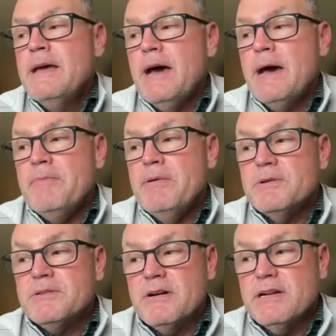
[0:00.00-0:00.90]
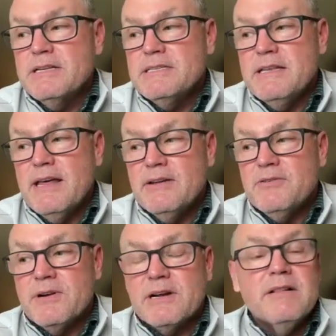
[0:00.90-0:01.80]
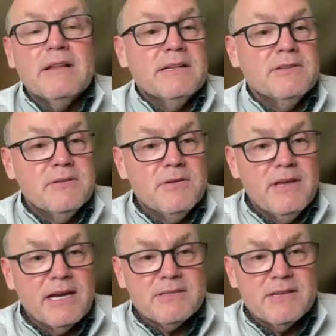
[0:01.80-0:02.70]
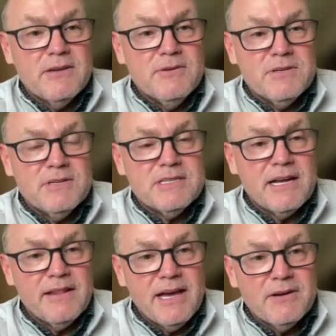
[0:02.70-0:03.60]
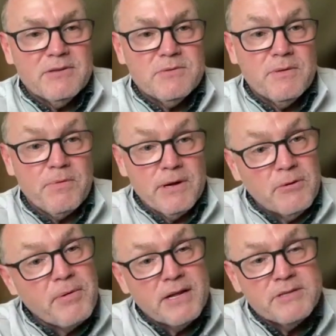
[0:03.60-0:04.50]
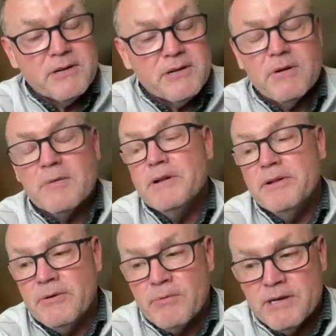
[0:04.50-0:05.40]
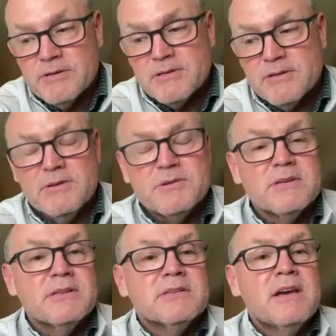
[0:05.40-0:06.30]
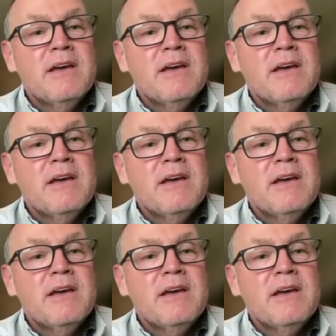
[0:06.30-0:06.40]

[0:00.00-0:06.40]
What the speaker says: And we're starting to see that trickle into the execution side of the house with real project work, building real solutions